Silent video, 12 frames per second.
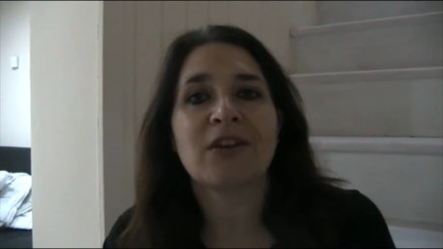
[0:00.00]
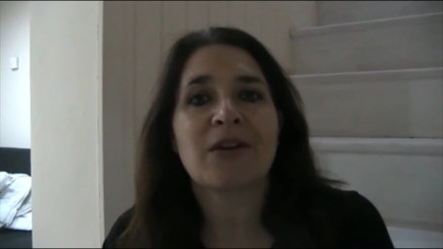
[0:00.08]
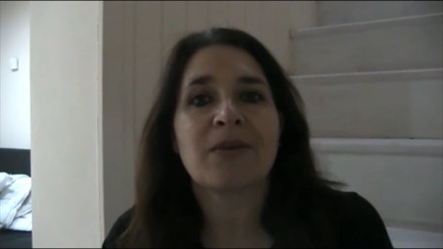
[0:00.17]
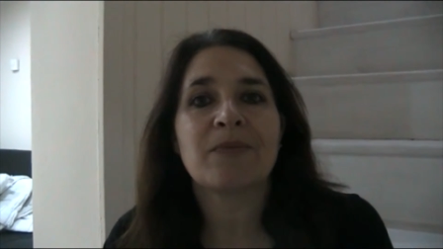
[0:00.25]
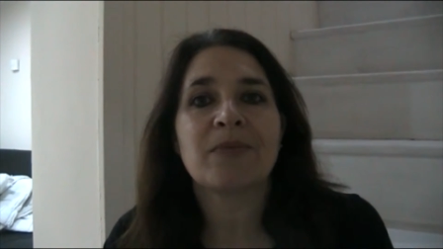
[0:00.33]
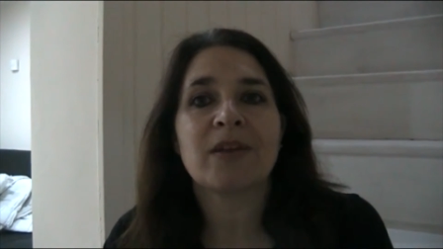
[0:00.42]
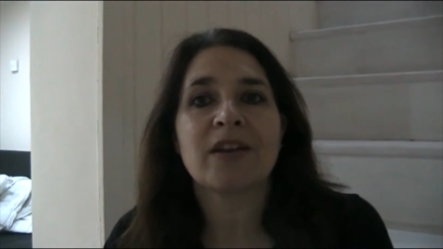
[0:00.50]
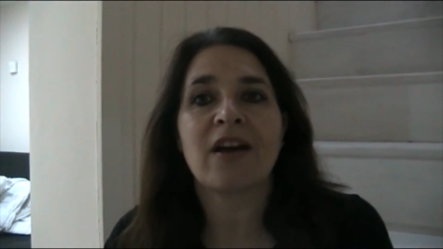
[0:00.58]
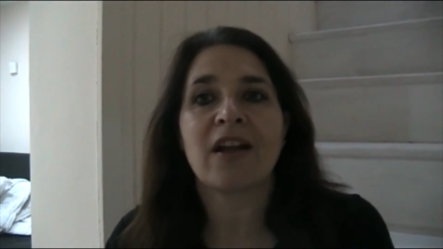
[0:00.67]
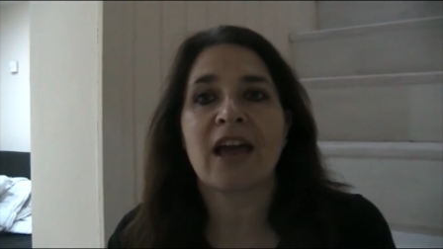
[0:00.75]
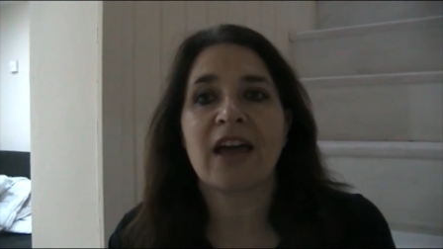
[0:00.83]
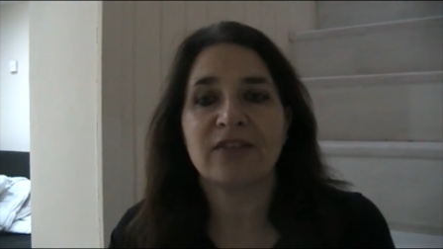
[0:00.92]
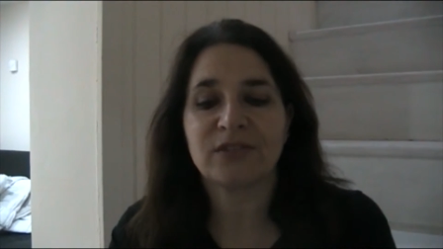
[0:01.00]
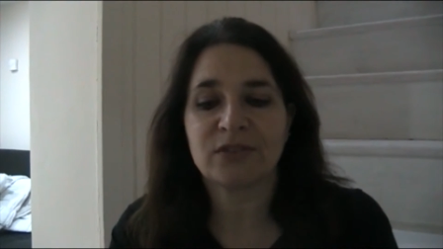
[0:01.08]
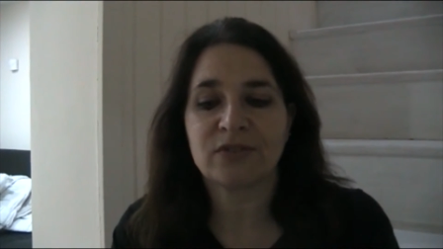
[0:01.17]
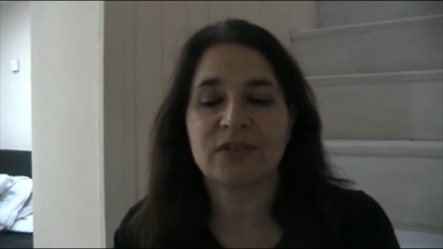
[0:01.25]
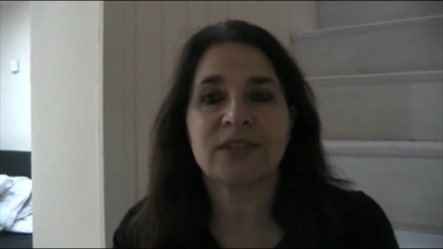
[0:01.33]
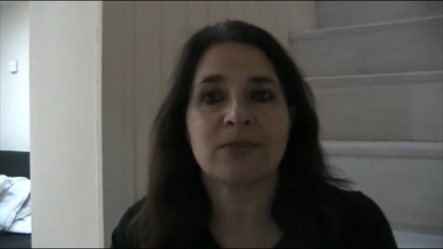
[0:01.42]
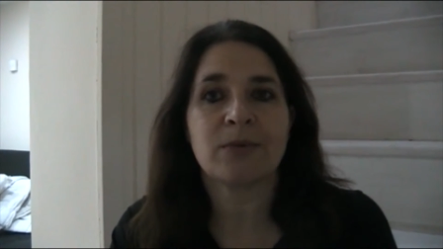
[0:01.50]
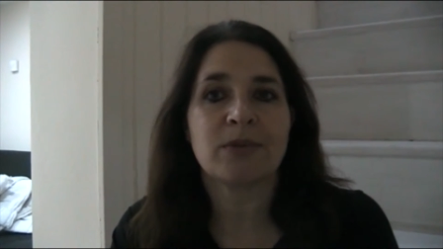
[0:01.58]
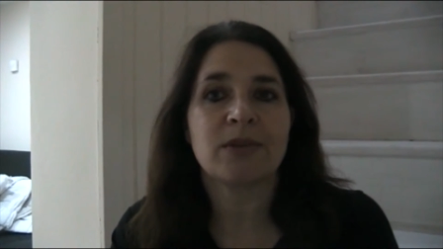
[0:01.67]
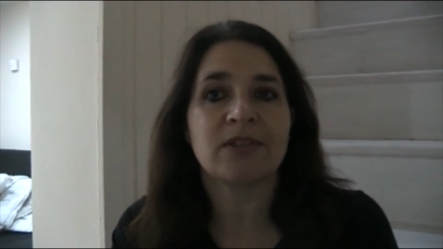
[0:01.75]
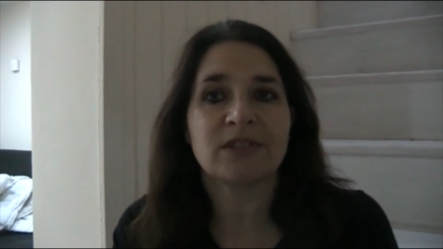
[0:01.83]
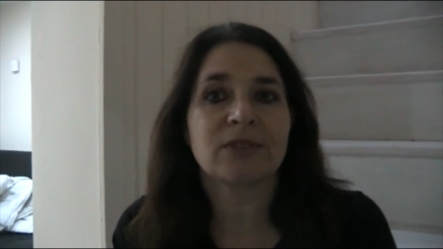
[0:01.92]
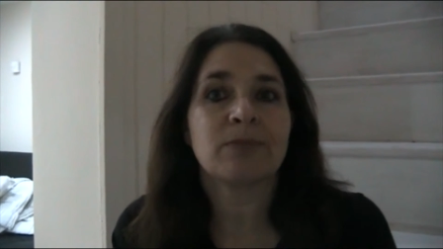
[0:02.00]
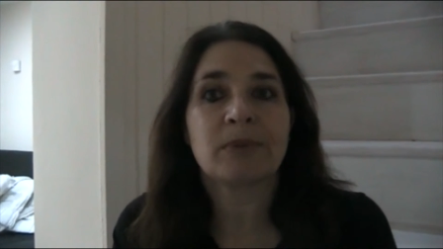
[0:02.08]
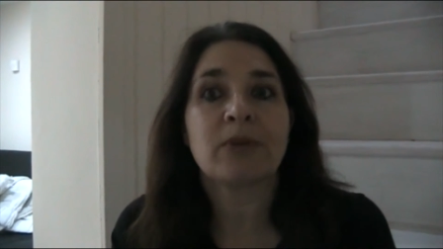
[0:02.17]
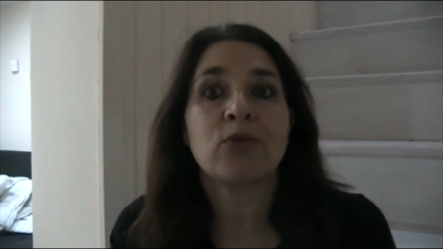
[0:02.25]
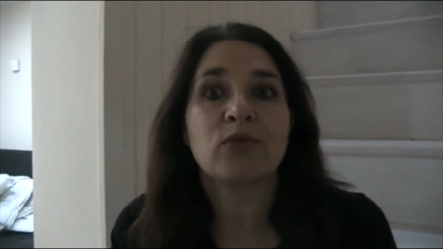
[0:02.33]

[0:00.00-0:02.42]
and I'll have sort of similar with this, all